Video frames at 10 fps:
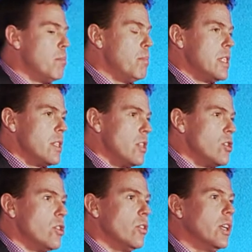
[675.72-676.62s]

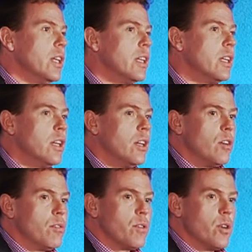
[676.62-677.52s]
business unit
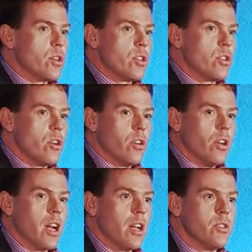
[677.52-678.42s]
focused on
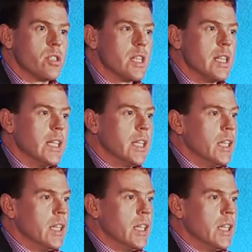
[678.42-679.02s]
IoT.